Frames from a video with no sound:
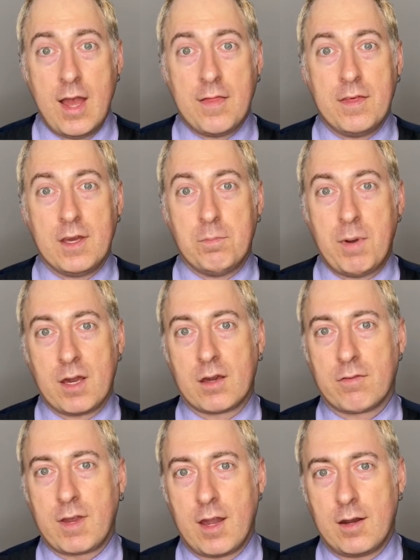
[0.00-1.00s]
The Bank
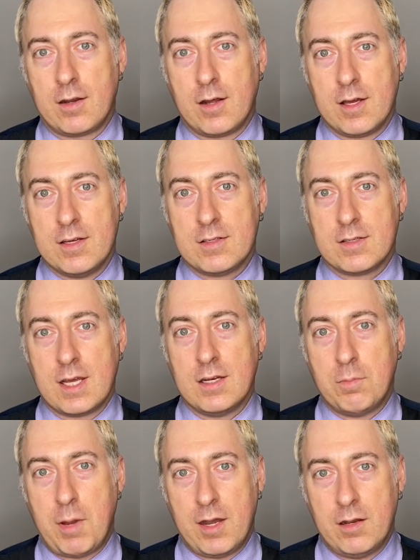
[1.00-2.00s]
of Canada is
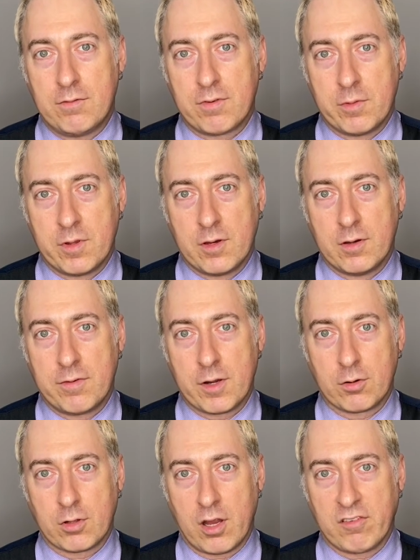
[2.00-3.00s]
independent from the
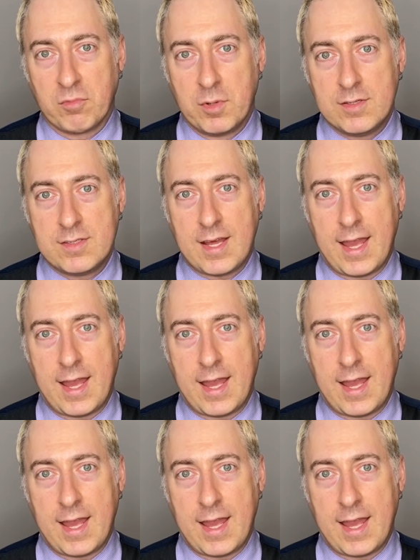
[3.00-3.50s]
federal government